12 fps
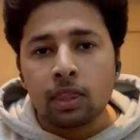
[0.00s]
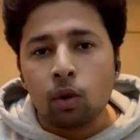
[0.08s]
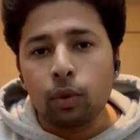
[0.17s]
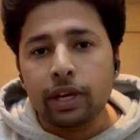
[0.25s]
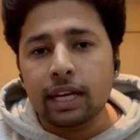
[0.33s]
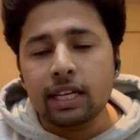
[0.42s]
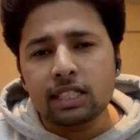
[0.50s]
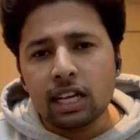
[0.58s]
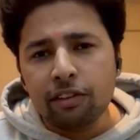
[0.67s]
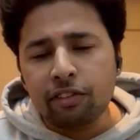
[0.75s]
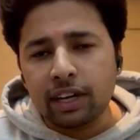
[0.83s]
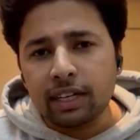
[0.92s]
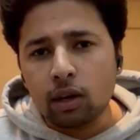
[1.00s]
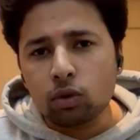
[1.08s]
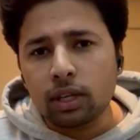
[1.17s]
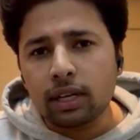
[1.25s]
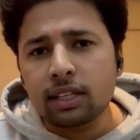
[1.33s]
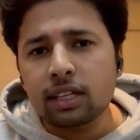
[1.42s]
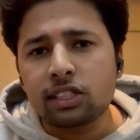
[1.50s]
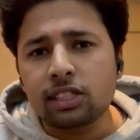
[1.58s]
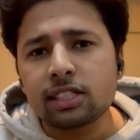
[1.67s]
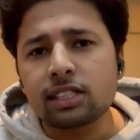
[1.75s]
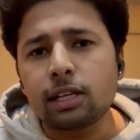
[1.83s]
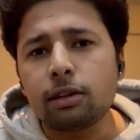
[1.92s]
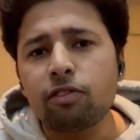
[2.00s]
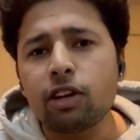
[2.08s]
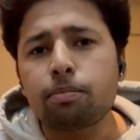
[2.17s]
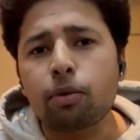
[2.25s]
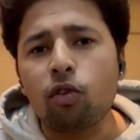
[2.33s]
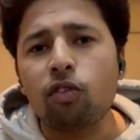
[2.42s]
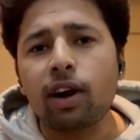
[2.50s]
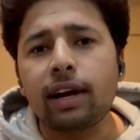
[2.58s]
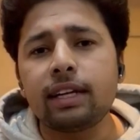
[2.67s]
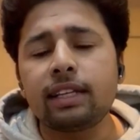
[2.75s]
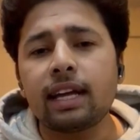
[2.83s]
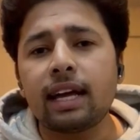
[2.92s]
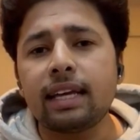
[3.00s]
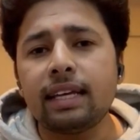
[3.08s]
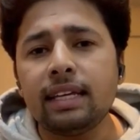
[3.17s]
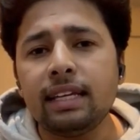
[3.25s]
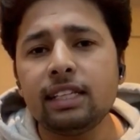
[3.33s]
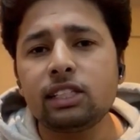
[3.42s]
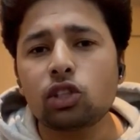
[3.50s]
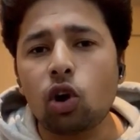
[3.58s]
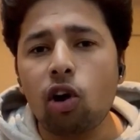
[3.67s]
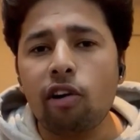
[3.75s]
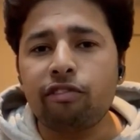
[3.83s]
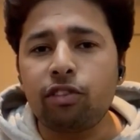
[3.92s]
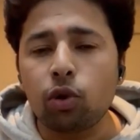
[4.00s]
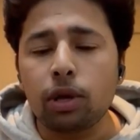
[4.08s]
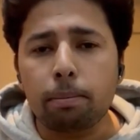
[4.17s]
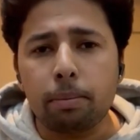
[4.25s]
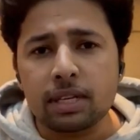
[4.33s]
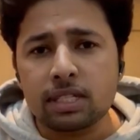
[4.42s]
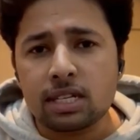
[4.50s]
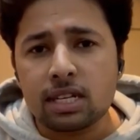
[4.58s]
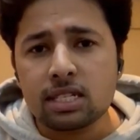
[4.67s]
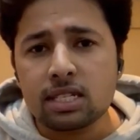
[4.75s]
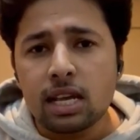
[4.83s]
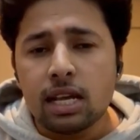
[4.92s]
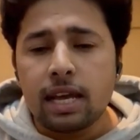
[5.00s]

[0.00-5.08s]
we can easily find out that the GST will provide the ease of doing business,